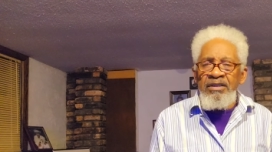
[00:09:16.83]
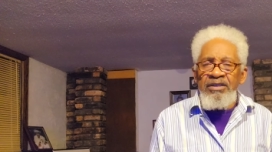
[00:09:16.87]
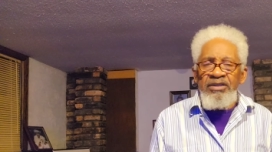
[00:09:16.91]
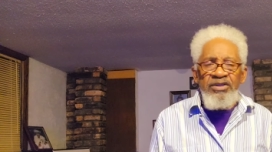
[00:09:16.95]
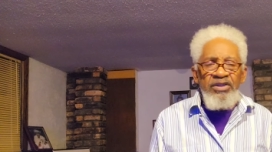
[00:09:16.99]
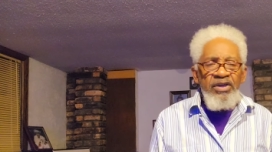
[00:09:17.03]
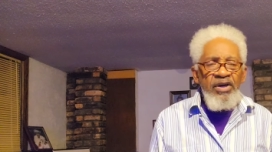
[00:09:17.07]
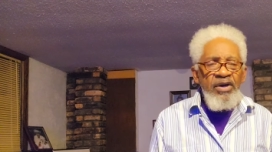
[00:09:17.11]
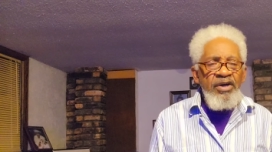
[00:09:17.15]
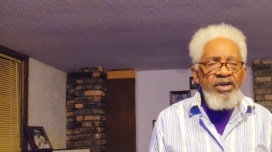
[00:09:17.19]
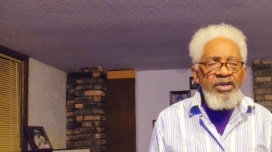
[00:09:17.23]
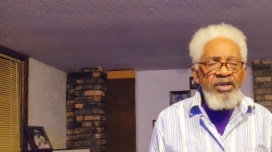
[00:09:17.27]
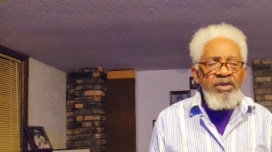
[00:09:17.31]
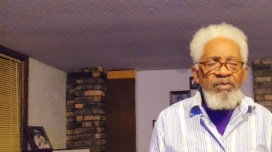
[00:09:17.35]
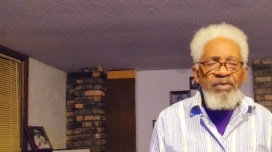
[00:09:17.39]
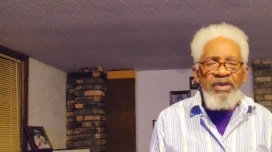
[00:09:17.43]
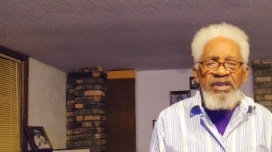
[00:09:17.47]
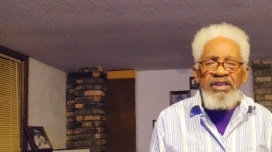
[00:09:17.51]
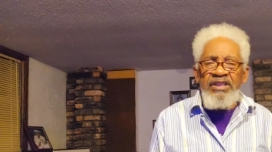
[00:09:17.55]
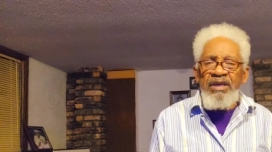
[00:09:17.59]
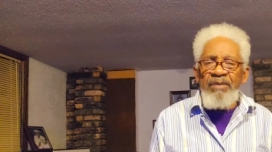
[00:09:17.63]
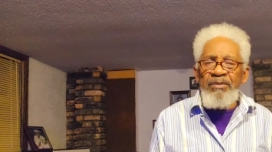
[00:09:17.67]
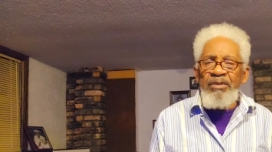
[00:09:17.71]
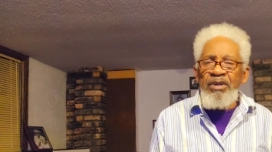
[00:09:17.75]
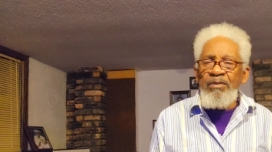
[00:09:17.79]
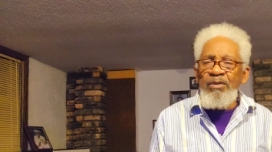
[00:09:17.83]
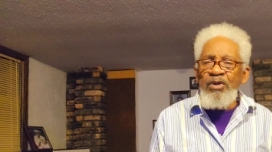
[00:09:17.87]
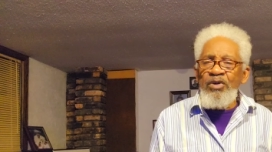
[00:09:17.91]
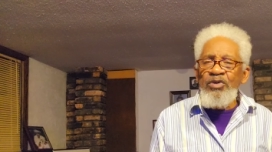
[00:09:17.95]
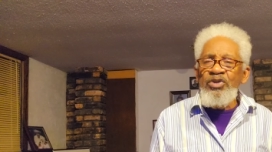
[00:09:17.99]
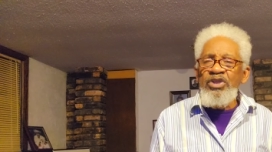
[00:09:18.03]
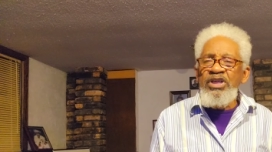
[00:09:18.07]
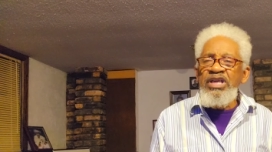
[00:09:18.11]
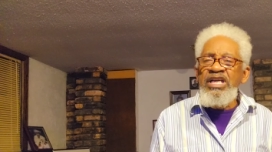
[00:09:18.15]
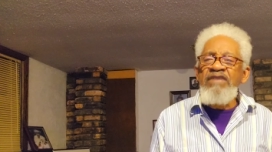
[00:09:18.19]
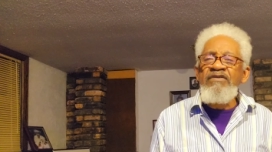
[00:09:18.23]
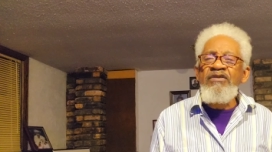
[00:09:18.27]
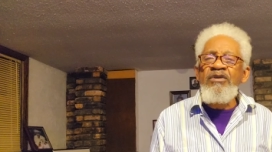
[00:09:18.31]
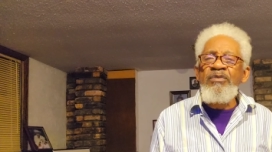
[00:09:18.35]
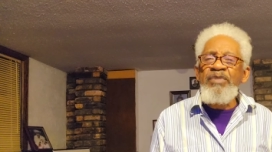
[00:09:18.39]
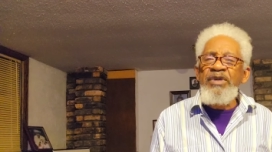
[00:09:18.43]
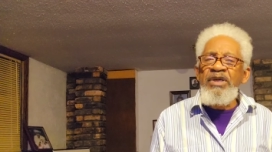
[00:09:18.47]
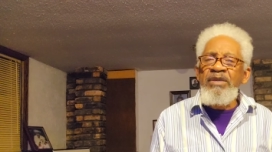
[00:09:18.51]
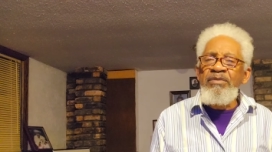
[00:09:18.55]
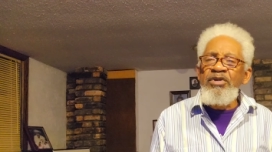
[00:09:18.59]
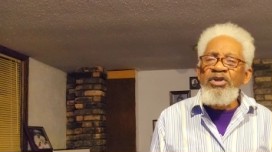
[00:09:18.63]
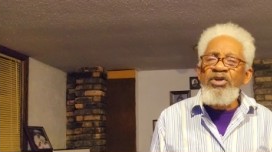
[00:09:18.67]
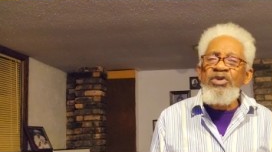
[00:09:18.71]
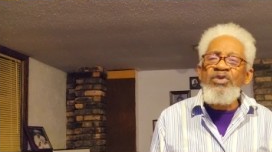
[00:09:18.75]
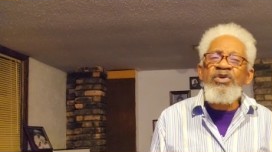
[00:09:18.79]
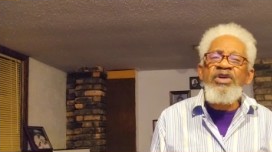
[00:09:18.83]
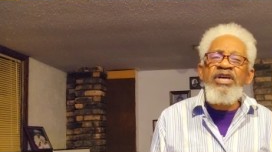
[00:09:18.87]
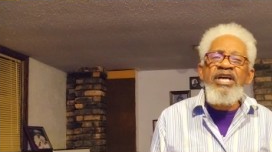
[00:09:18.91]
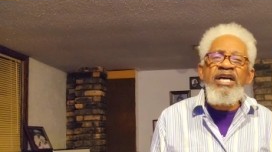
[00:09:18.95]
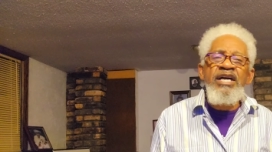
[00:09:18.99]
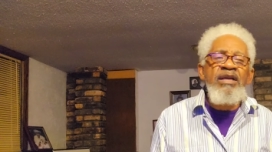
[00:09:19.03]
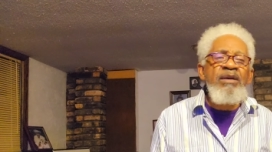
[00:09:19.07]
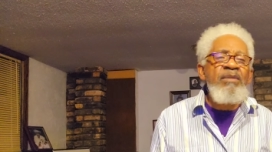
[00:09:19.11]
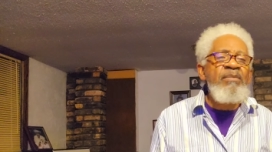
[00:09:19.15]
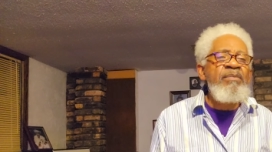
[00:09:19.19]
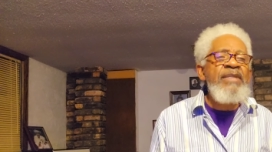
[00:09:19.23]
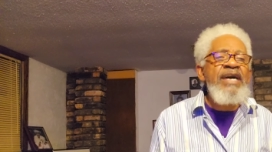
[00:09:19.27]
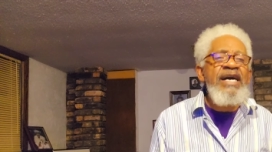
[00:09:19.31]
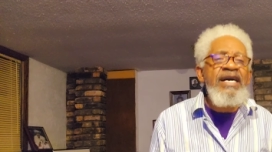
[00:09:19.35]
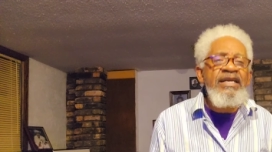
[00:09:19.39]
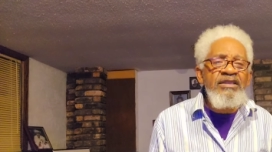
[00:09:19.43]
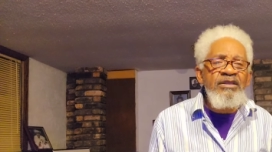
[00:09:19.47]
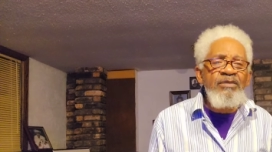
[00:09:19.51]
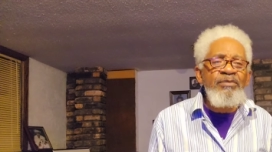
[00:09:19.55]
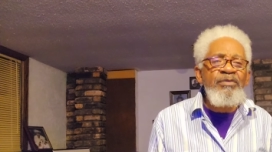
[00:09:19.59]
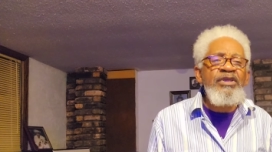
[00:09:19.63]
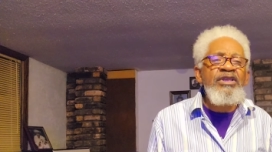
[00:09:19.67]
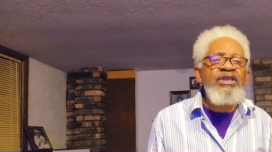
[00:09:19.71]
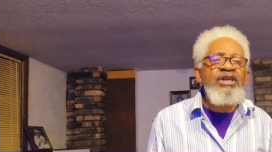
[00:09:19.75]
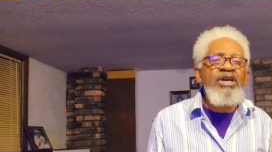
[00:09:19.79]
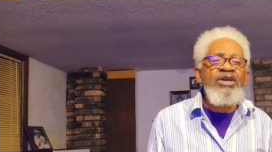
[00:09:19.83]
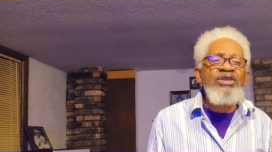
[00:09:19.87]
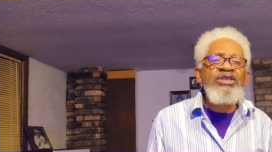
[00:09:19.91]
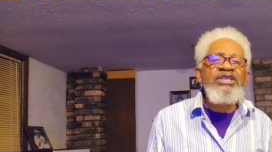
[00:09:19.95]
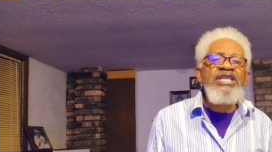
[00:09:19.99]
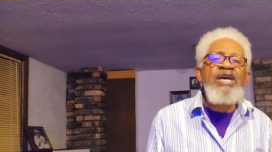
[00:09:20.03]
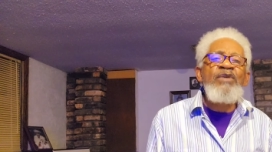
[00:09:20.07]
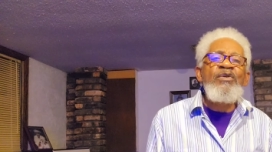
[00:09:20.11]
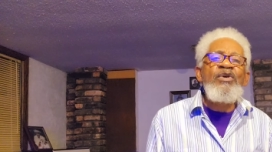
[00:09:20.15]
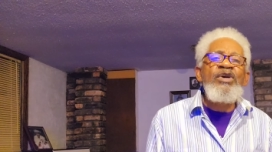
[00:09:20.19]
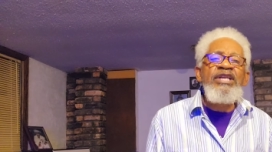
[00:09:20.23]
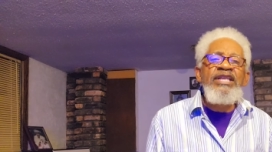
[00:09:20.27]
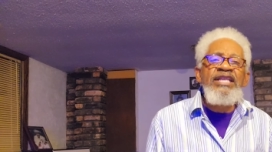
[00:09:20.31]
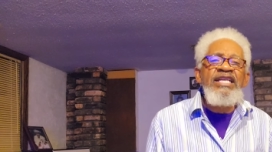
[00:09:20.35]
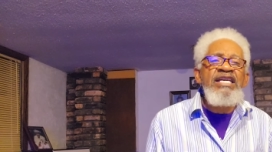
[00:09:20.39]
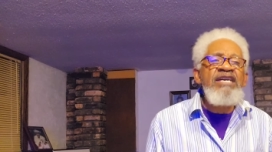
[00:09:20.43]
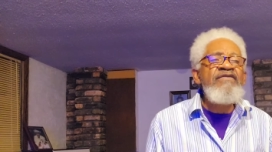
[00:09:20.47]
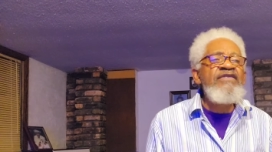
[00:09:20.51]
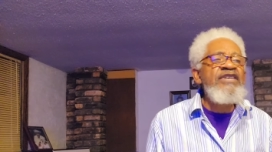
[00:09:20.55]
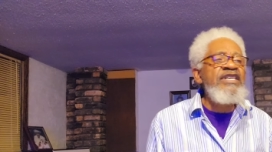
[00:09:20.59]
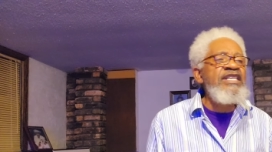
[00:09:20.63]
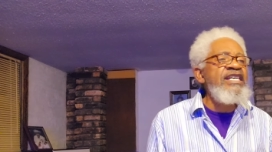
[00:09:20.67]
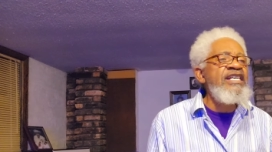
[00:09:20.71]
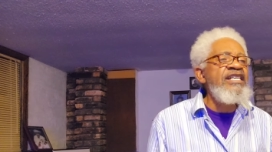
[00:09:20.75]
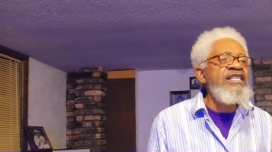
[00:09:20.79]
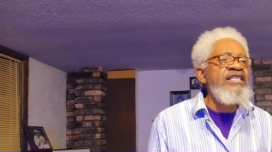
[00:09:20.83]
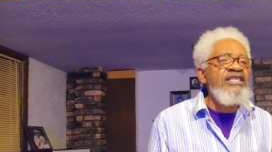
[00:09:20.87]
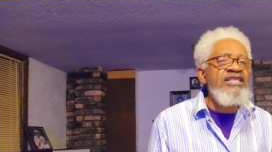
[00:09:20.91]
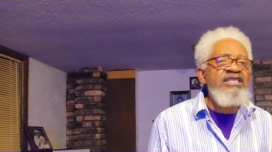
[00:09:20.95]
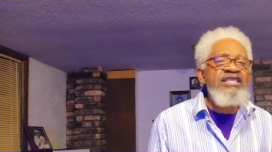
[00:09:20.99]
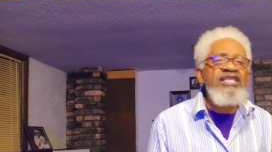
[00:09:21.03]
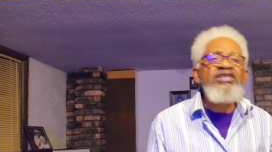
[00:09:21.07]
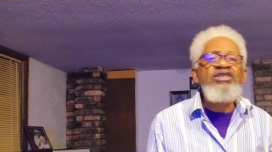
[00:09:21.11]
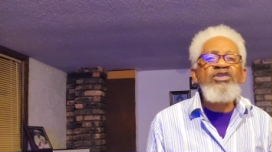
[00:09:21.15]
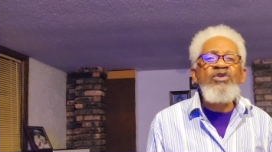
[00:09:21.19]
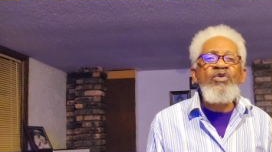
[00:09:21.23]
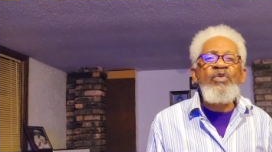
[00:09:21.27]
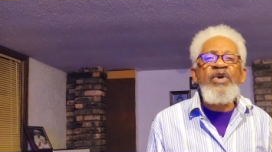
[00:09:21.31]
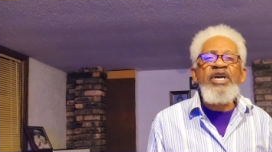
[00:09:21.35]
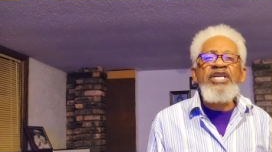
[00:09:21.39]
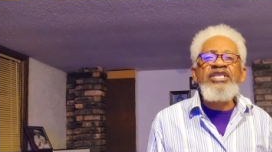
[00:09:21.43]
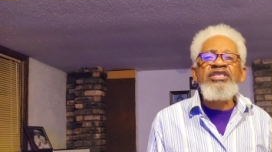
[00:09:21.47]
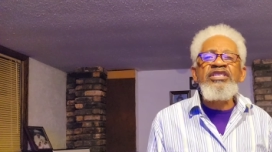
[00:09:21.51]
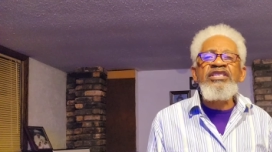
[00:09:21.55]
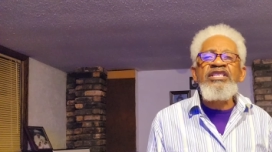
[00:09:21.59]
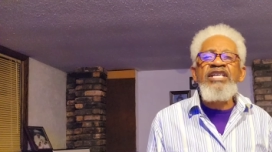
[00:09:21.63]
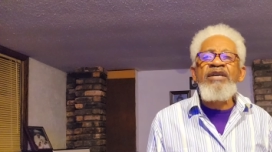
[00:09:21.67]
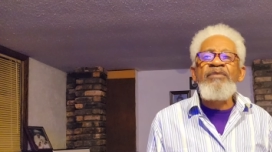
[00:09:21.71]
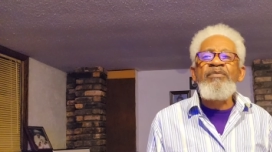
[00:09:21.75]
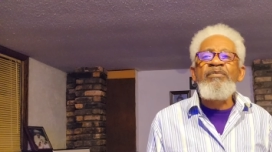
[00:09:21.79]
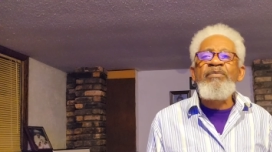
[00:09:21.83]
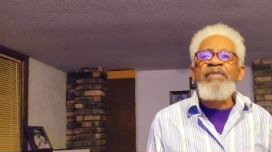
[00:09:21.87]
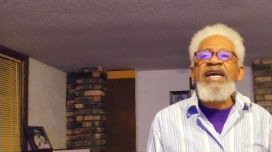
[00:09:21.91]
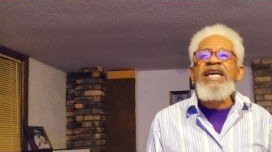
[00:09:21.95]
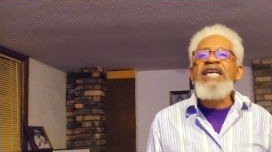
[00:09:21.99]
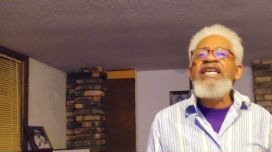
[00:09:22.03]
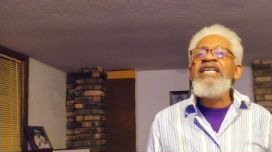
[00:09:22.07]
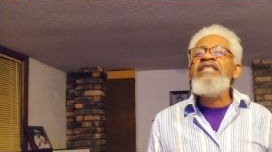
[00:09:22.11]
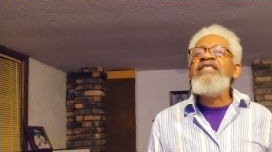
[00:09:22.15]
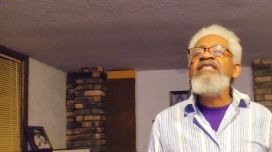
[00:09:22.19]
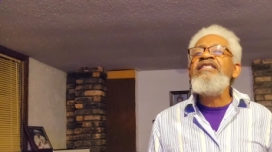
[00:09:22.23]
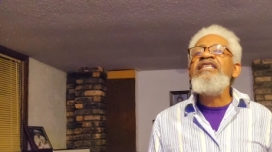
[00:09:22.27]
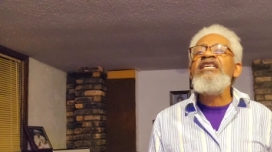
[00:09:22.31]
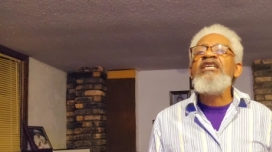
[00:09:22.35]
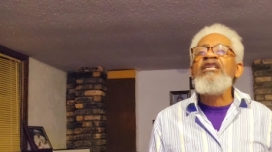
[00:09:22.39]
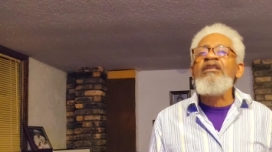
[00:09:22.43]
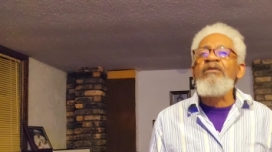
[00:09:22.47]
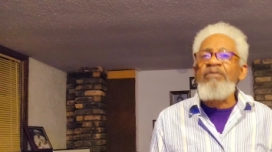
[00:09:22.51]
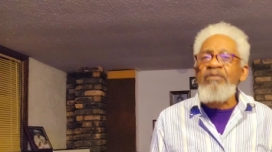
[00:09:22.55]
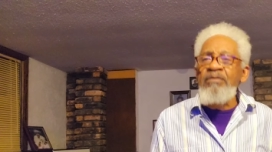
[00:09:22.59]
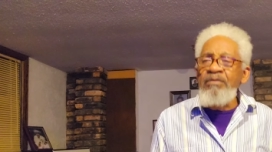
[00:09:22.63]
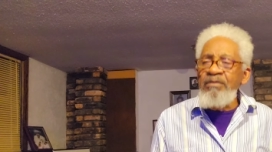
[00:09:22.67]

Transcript: turned to be some of the most evil people you can imagine because they were living in a situation that made them.